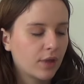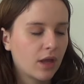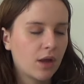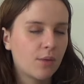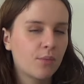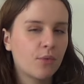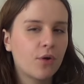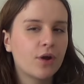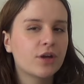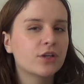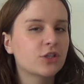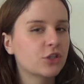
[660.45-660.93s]

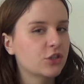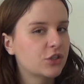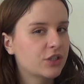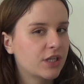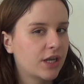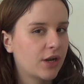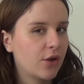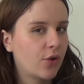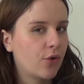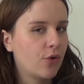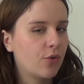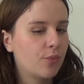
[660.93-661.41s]
I'm going to
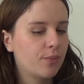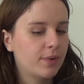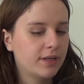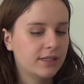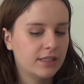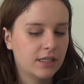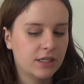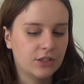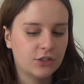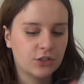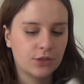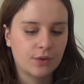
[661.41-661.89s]
send her a
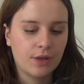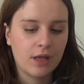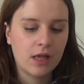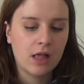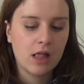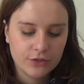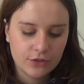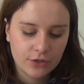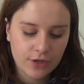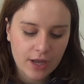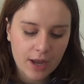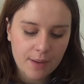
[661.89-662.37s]
message.
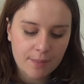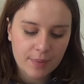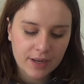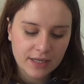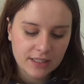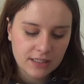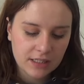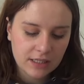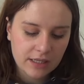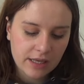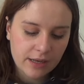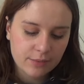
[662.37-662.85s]
So yeah,
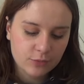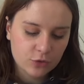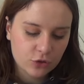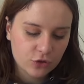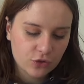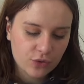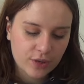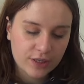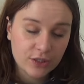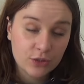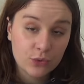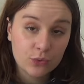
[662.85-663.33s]
basically I'm just
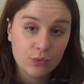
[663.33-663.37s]
going